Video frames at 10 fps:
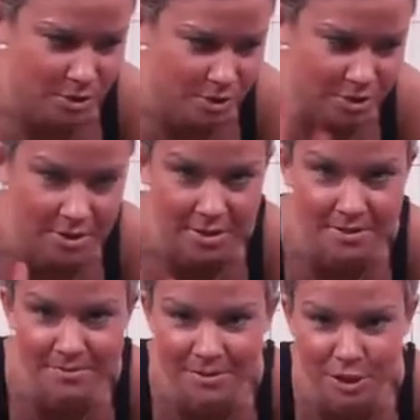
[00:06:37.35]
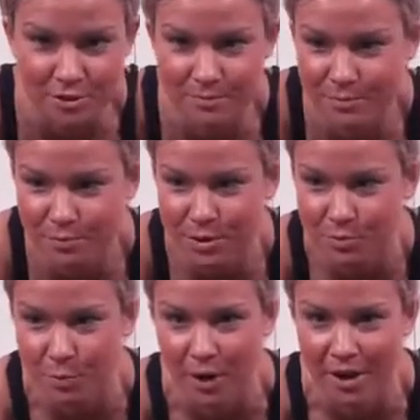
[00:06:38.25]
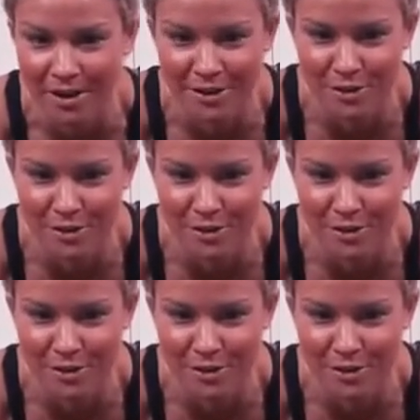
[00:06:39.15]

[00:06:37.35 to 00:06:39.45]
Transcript: She just could spread